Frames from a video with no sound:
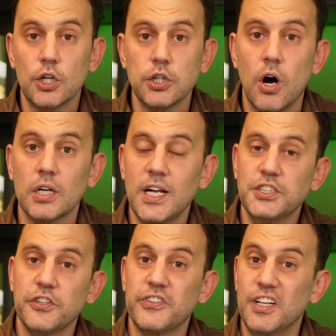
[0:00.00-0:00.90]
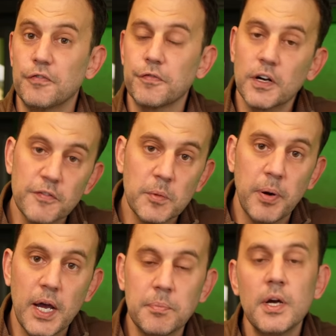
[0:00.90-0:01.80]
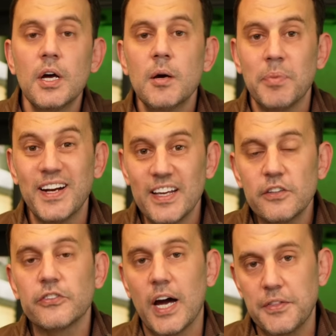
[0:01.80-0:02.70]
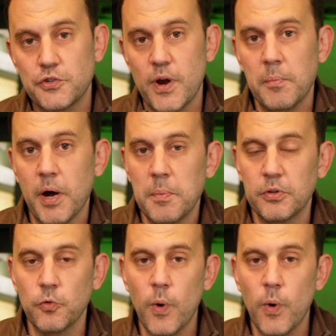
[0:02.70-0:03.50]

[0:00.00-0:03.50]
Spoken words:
a clog, not just in front of the pipe, but inside the drain pipe as